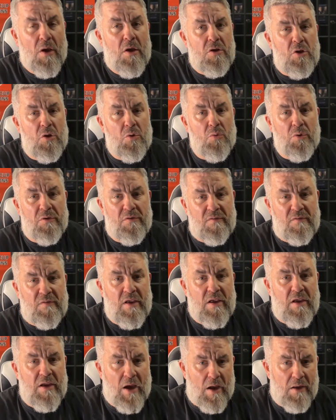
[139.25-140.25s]
You would
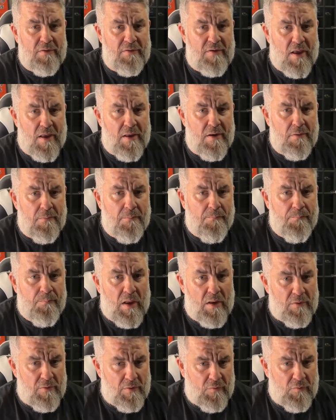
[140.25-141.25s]
see content
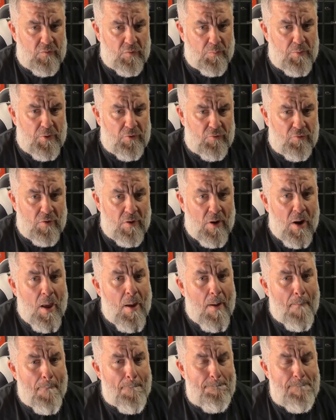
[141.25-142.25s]
and distribution
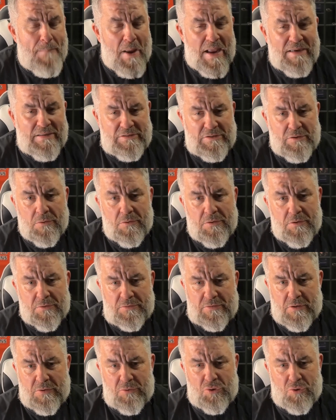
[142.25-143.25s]
based on your
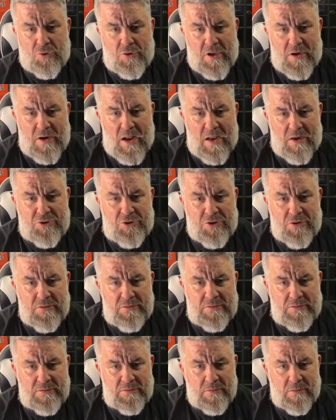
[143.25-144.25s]
social
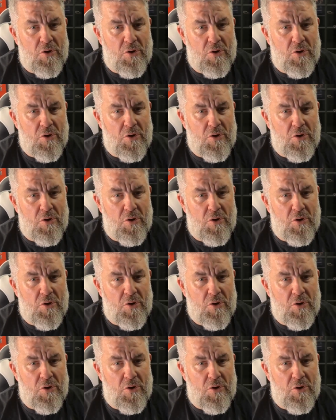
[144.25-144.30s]
connections.